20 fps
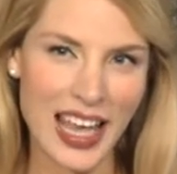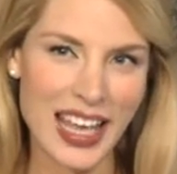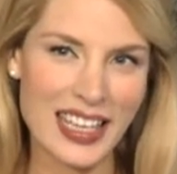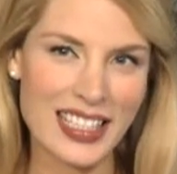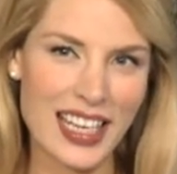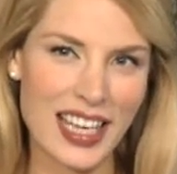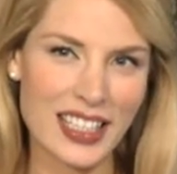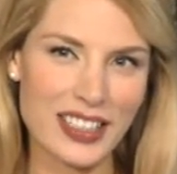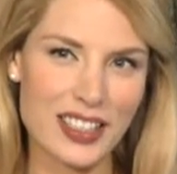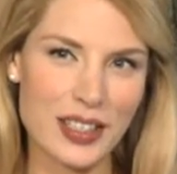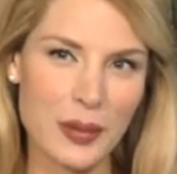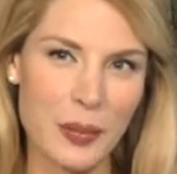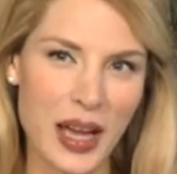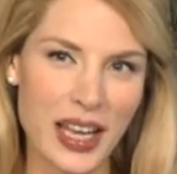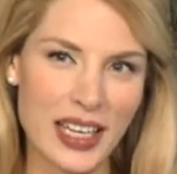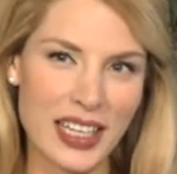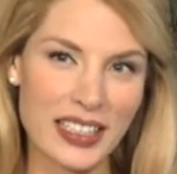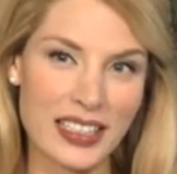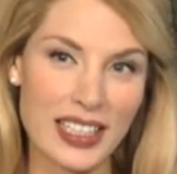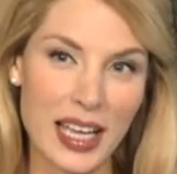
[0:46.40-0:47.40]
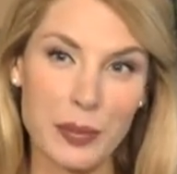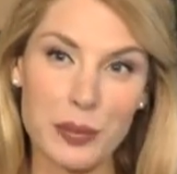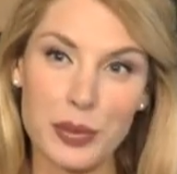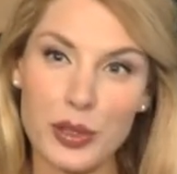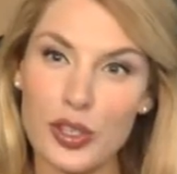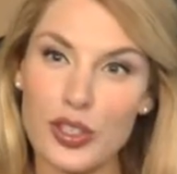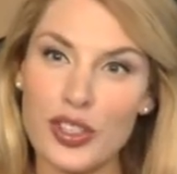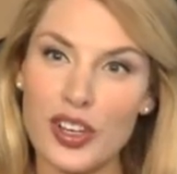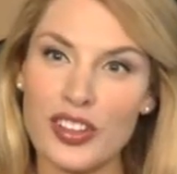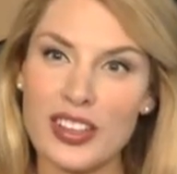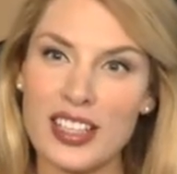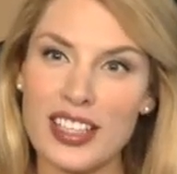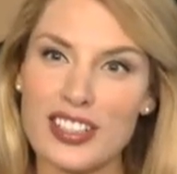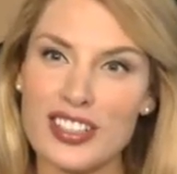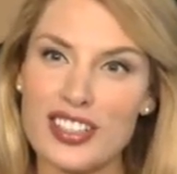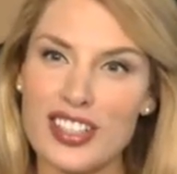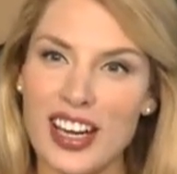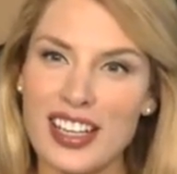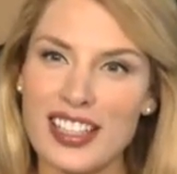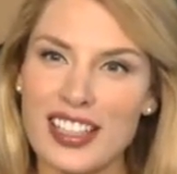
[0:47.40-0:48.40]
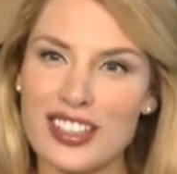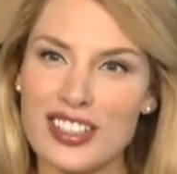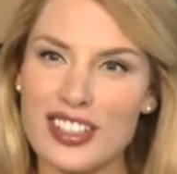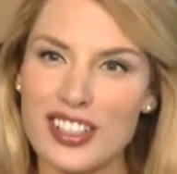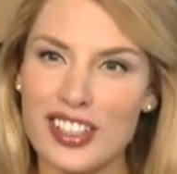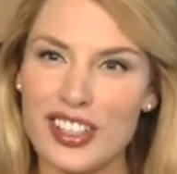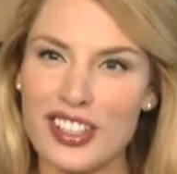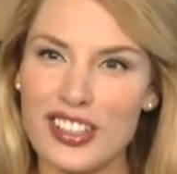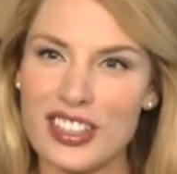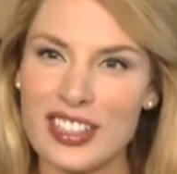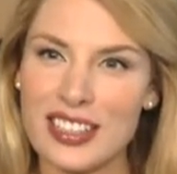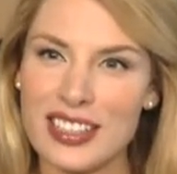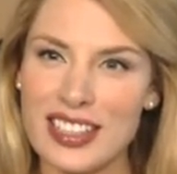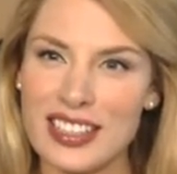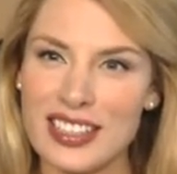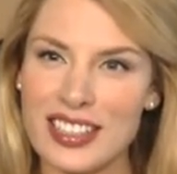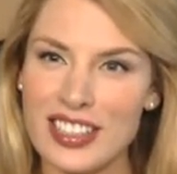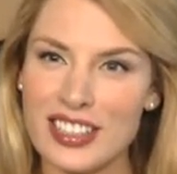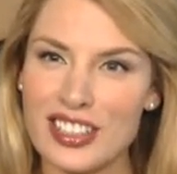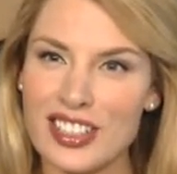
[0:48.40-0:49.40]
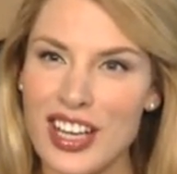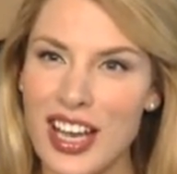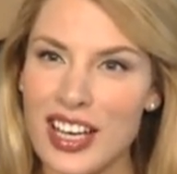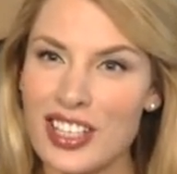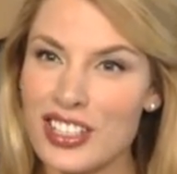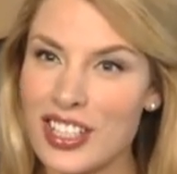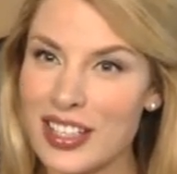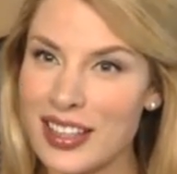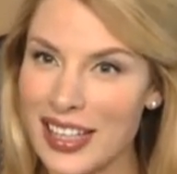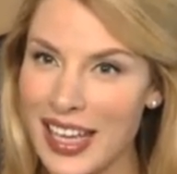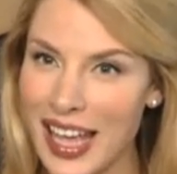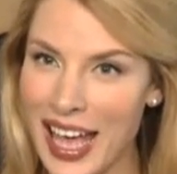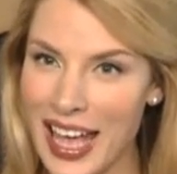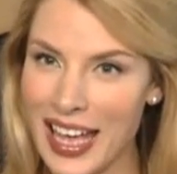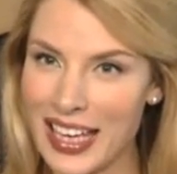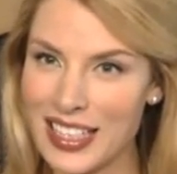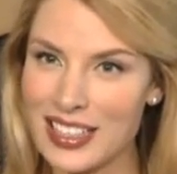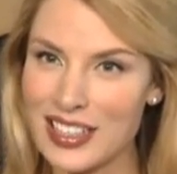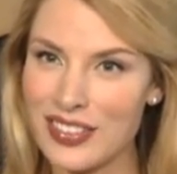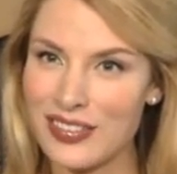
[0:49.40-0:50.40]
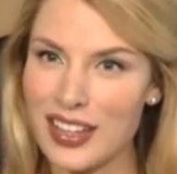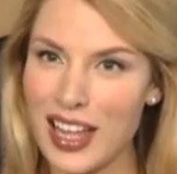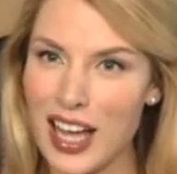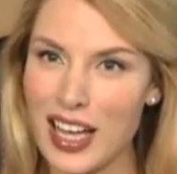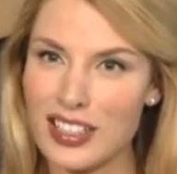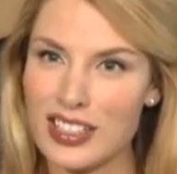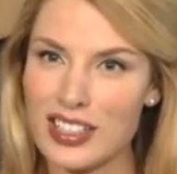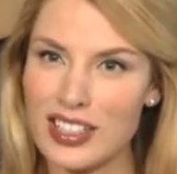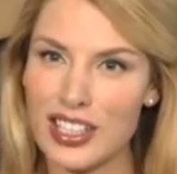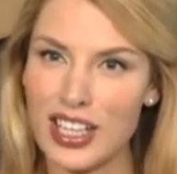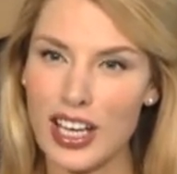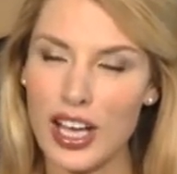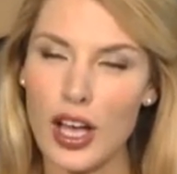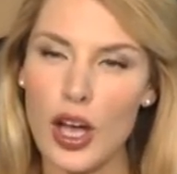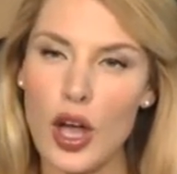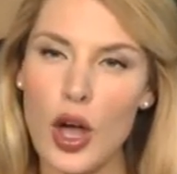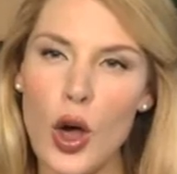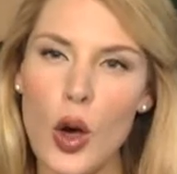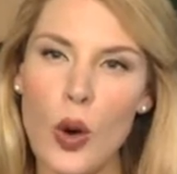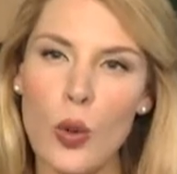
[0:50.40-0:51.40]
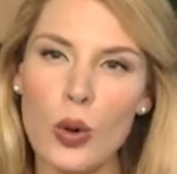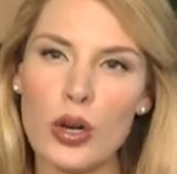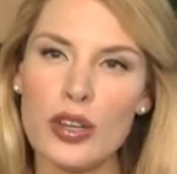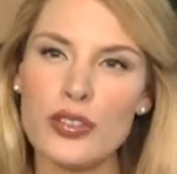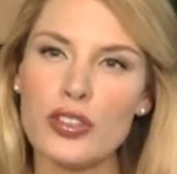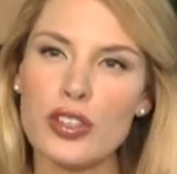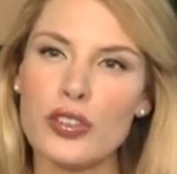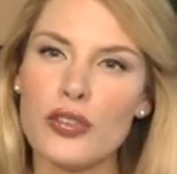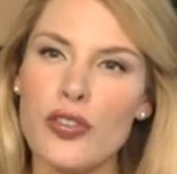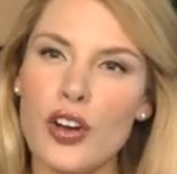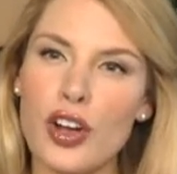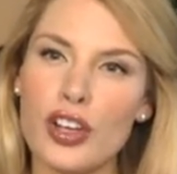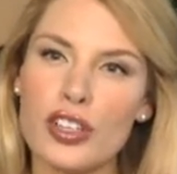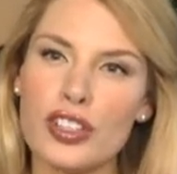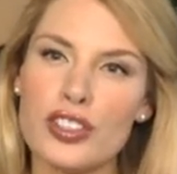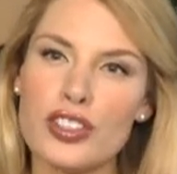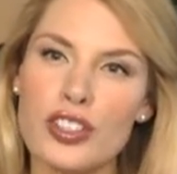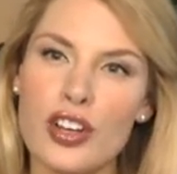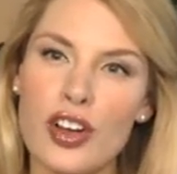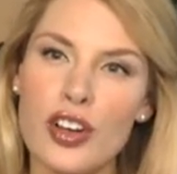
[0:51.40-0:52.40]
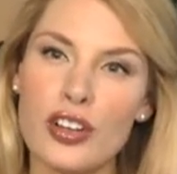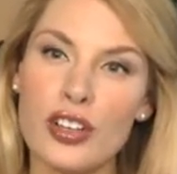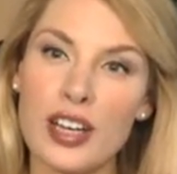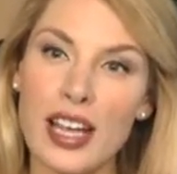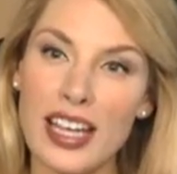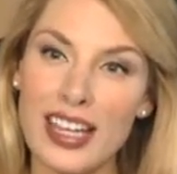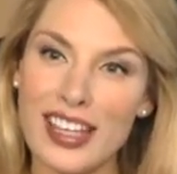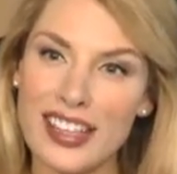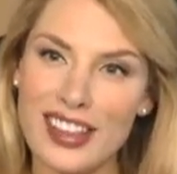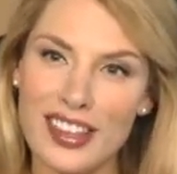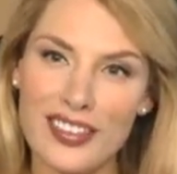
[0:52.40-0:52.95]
Tungsten Mining debuted on the Australian Securities Exchange at the end of last year. What have you focused on in